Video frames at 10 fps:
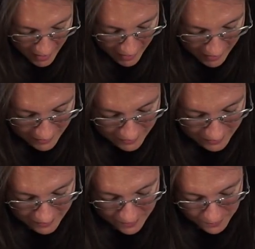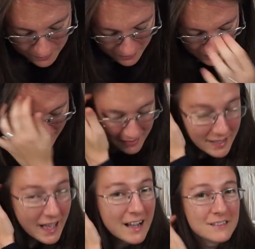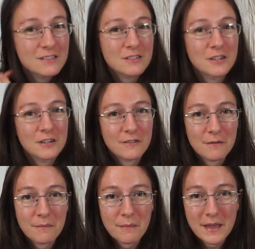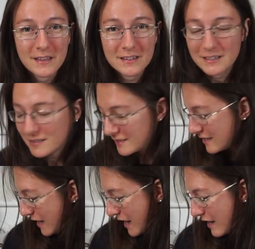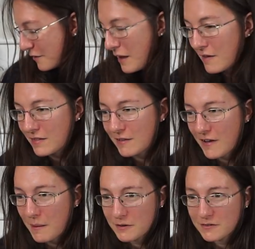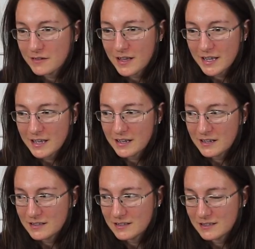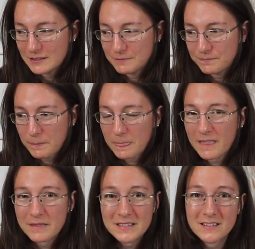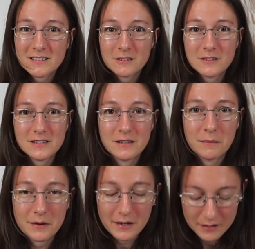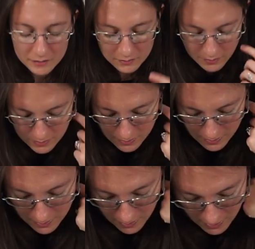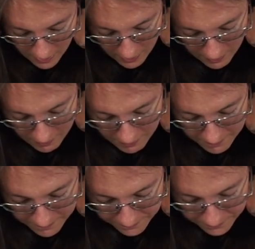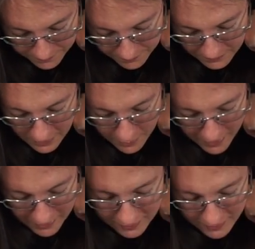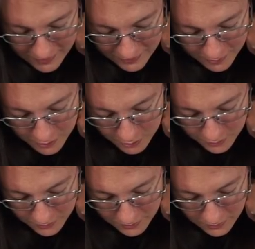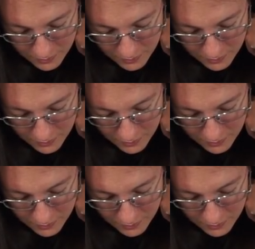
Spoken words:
And December is the Axel skirt from Megan Nielsen. And I don't have any fabric for that yet because that's not till December. Okay, so yeah, so those...